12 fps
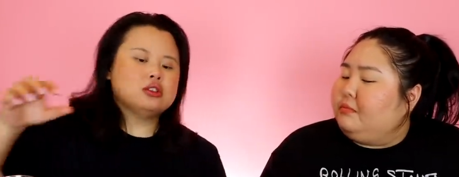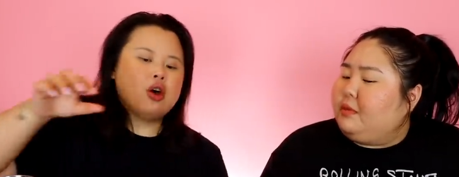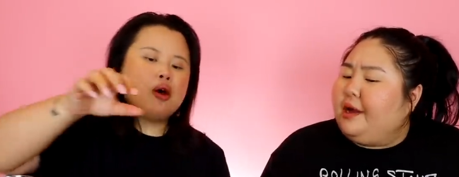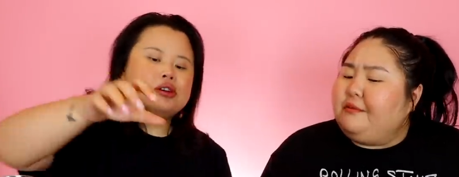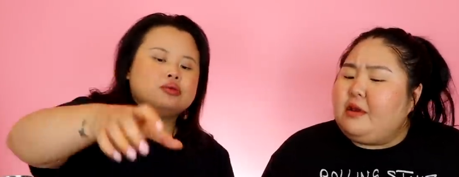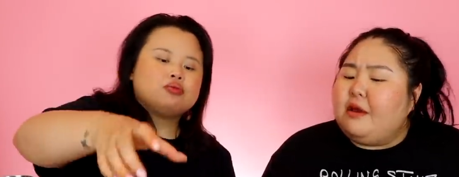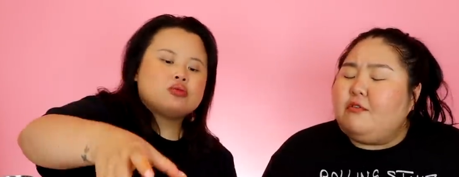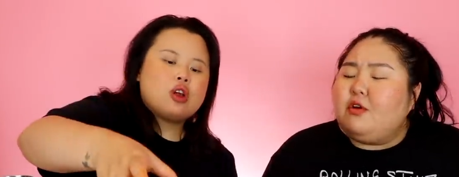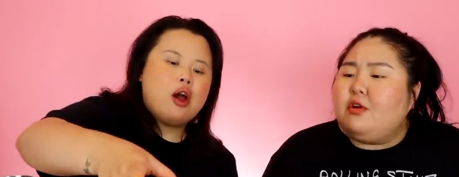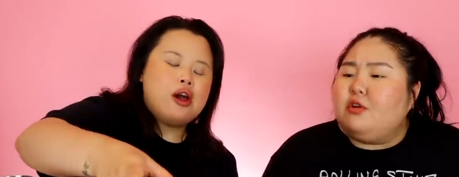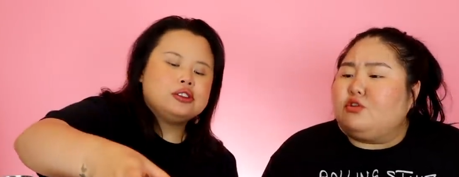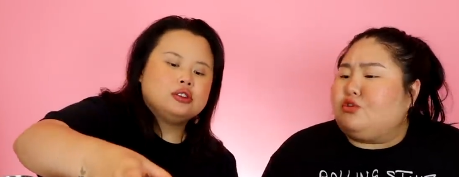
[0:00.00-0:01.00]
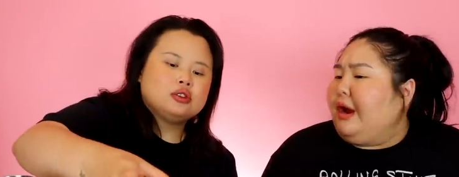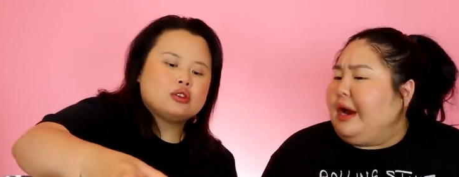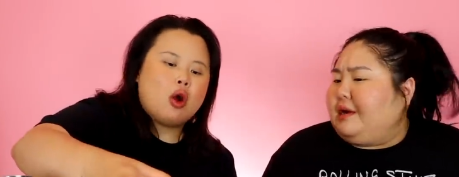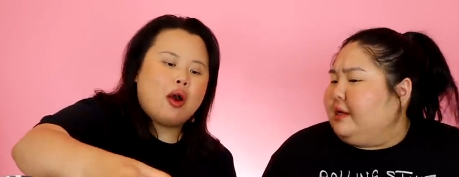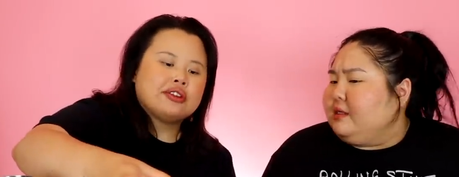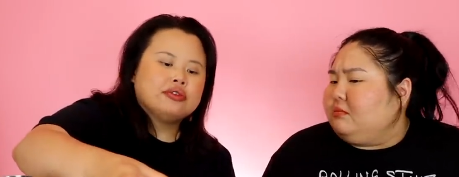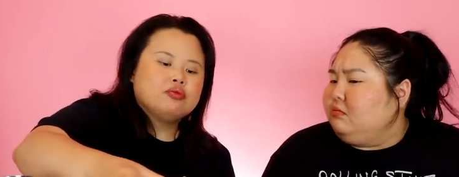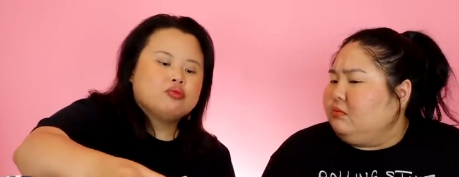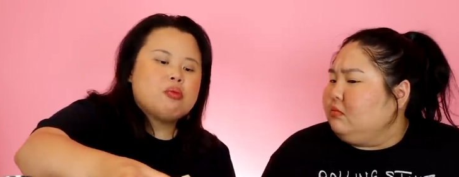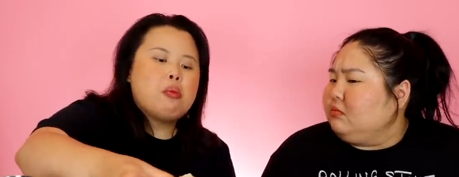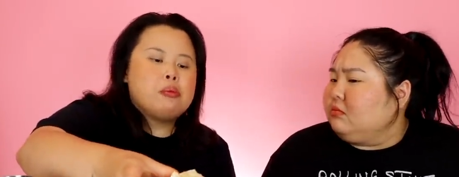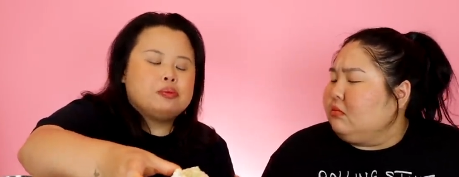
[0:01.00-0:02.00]
Speaker 1: I've never tried it.
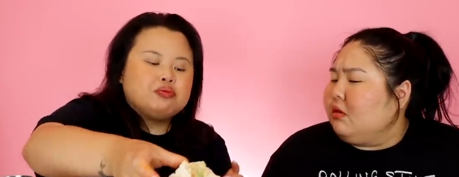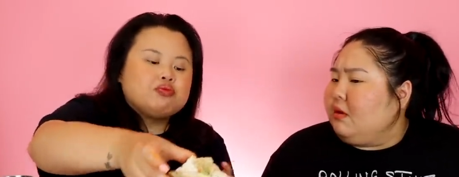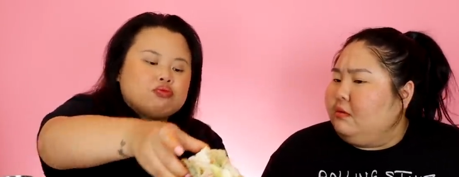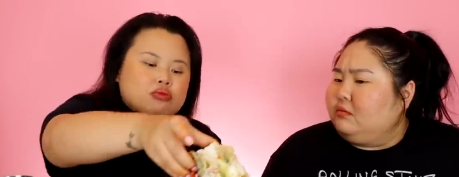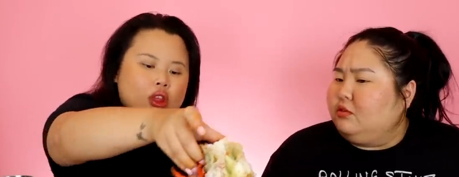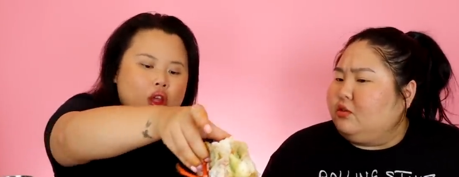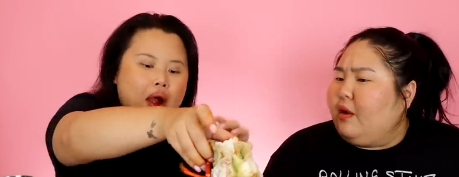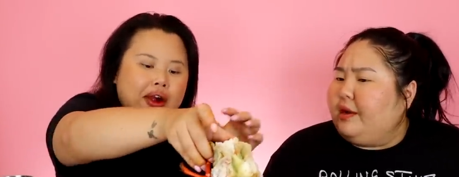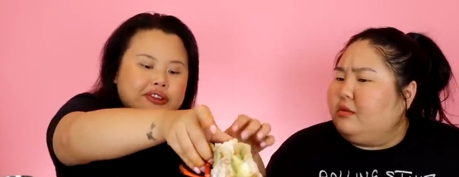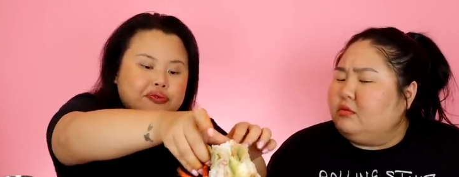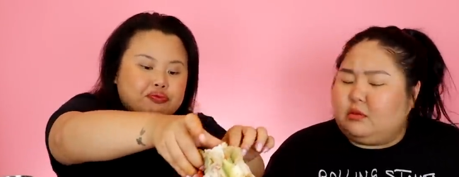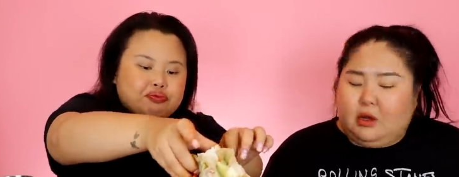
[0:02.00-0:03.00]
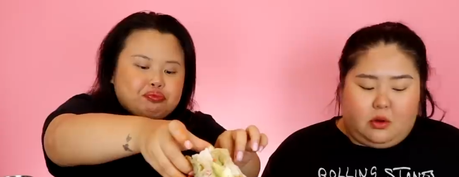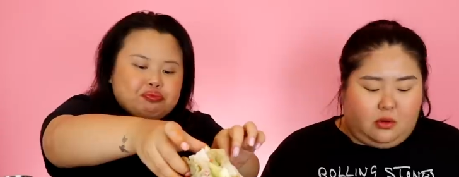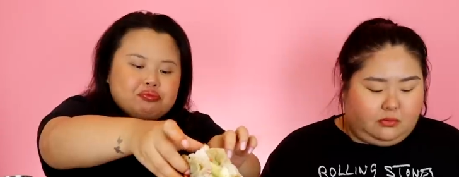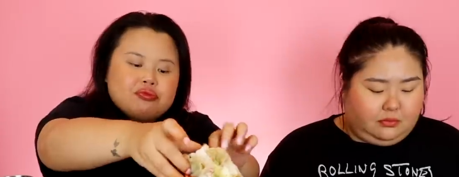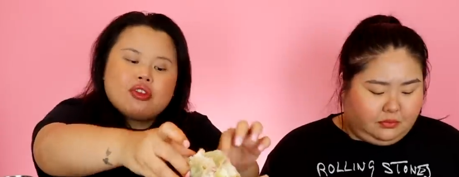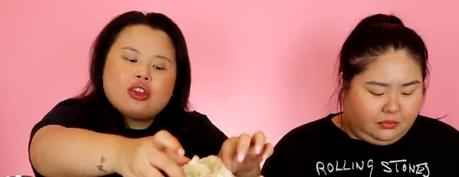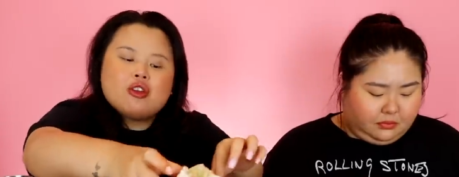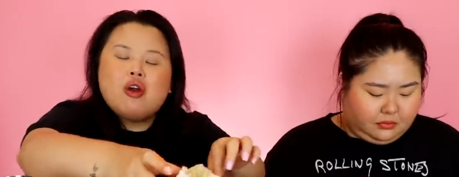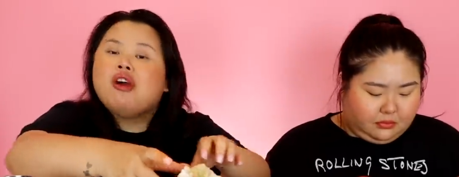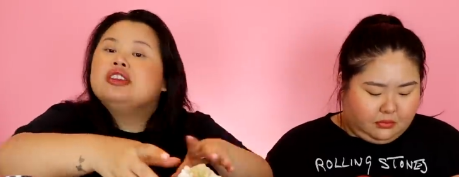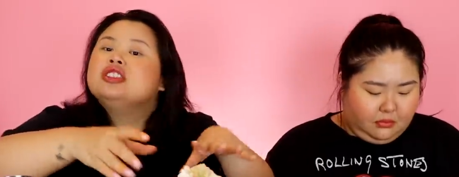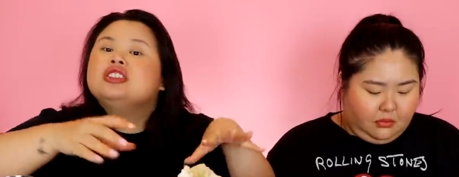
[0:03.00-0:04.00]
Speaker 2: Mm.
Speaker 1: So I don't know.
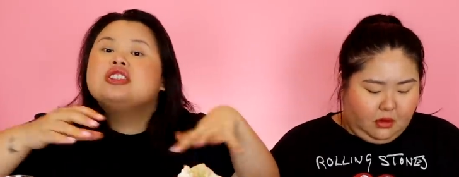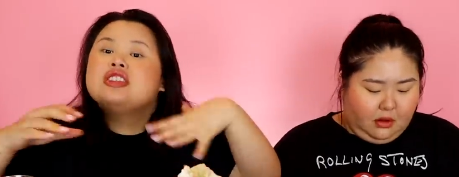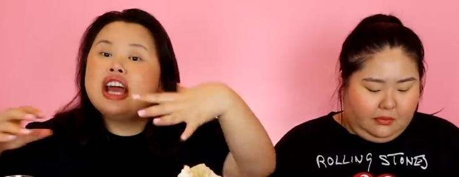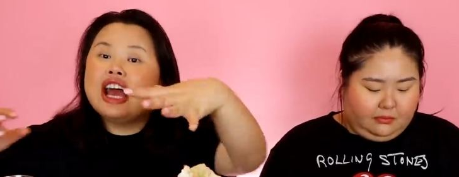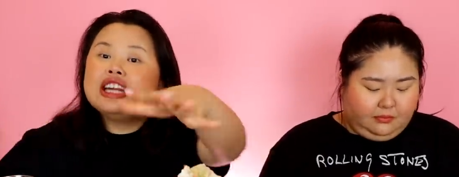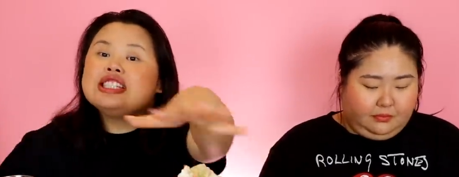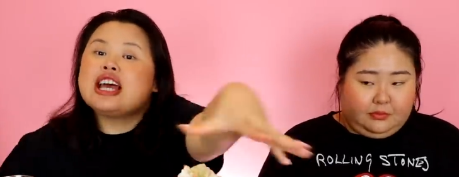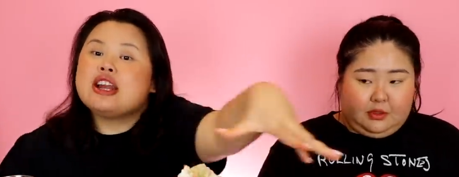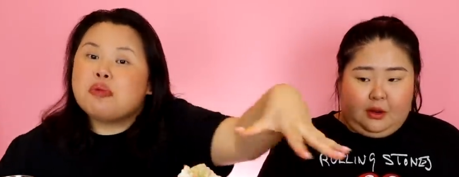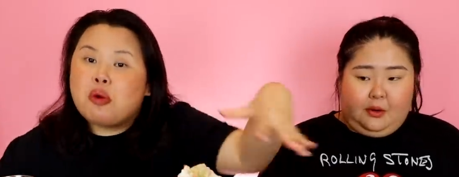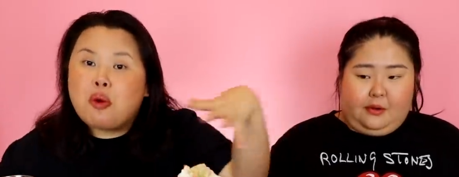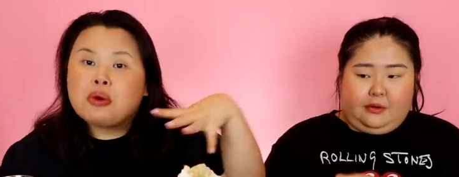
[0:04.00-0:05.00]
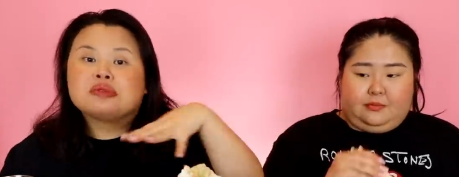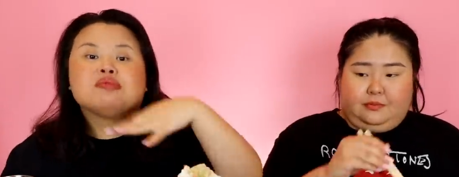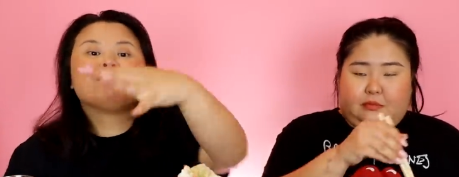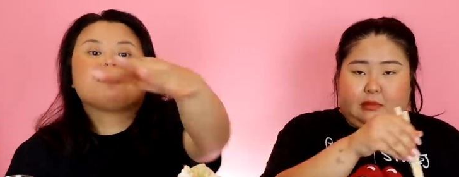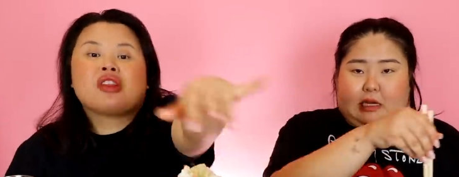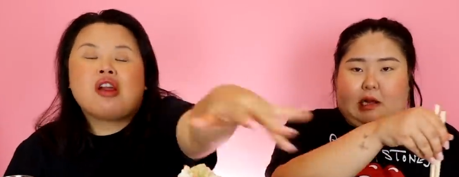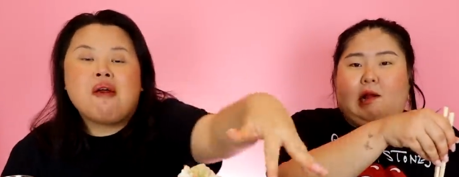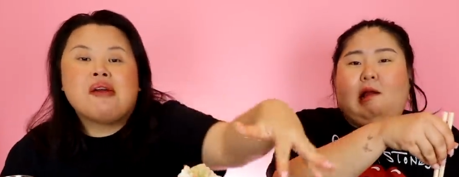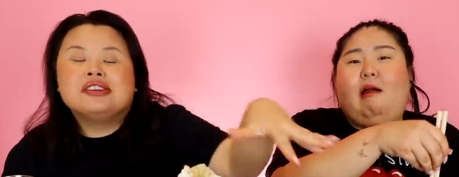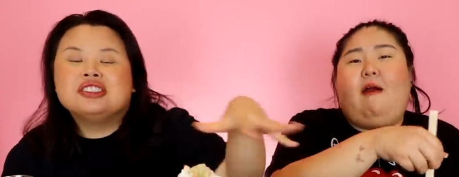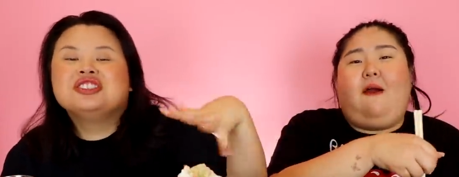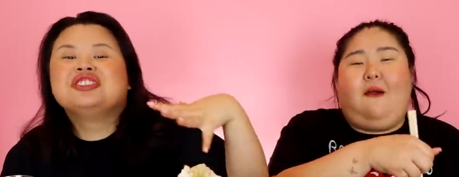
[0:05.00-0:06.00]
Speaker 2: The head is edible.
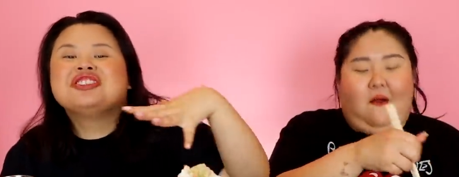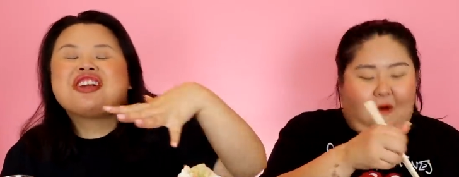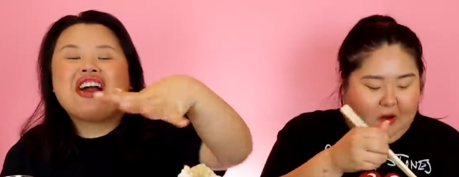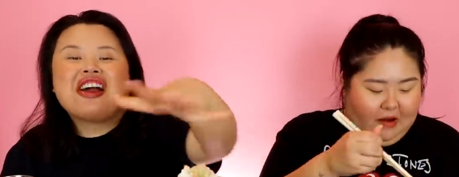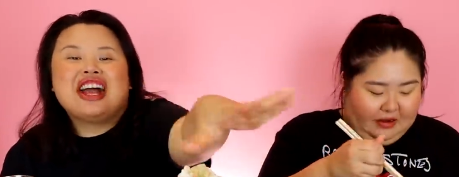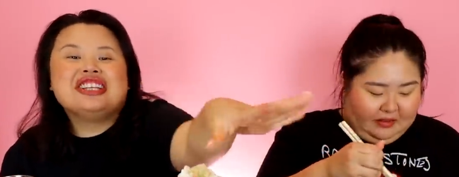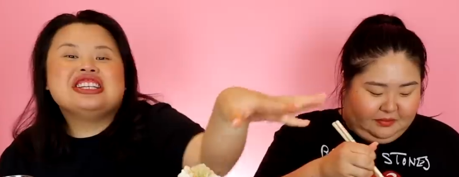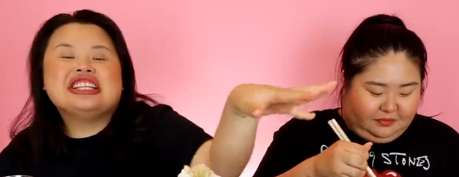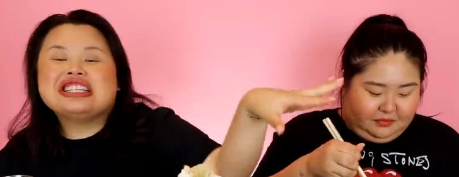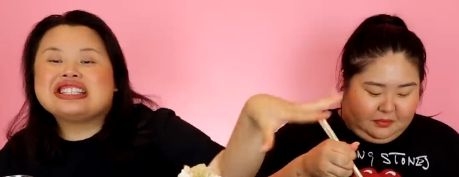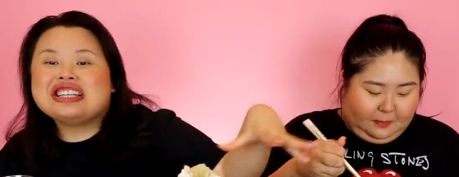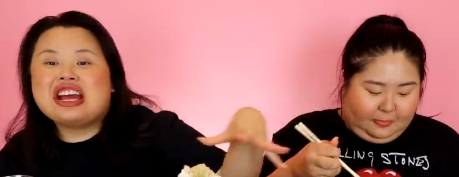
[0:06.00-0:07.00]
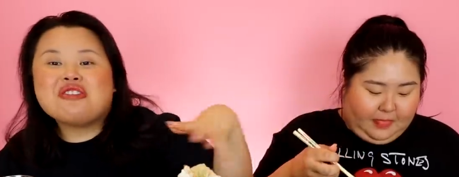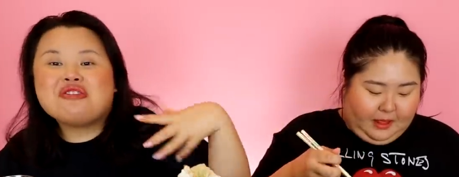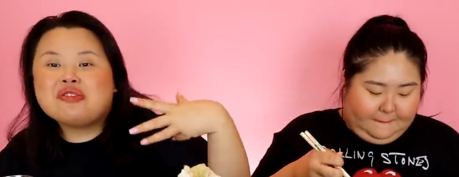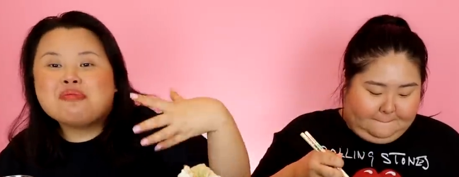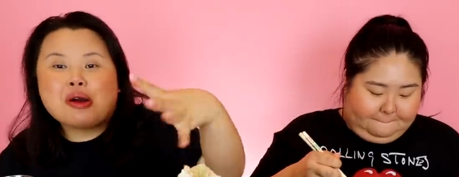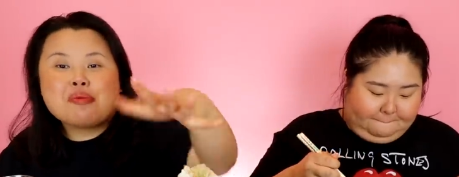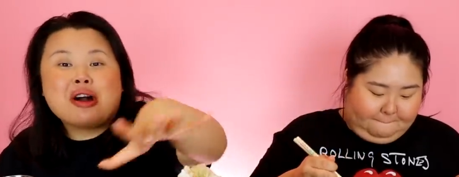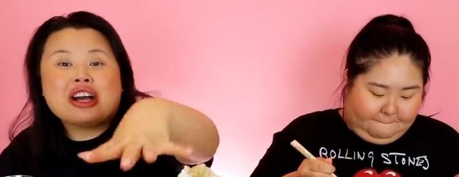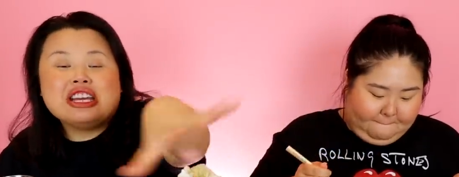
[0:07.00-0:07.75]
I say this in every mukbang.